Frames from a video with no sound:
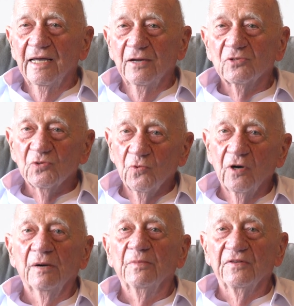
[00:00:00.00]
He was
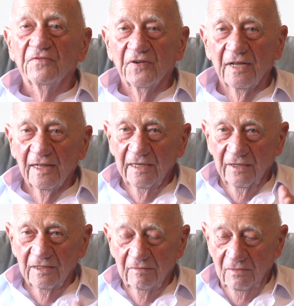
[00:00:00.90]
warm and friendly
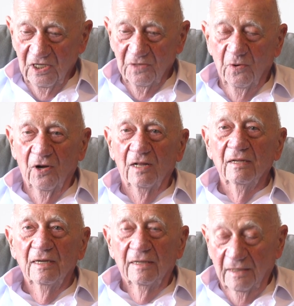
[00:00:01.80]
and small,
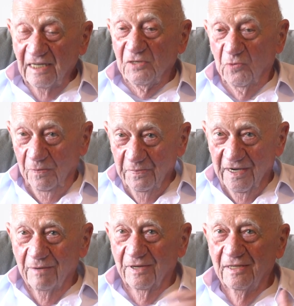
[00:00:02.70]
not small, big,
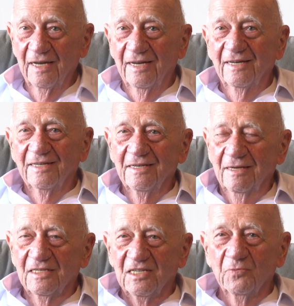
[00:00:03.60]

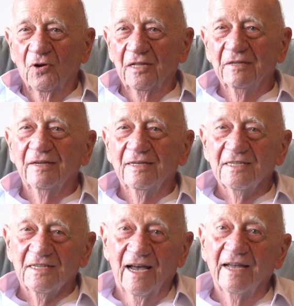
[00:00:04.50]
but small
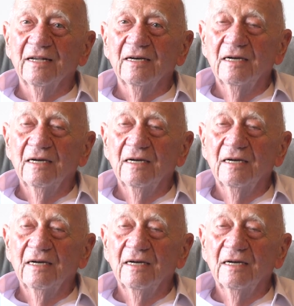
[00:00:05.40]
inside.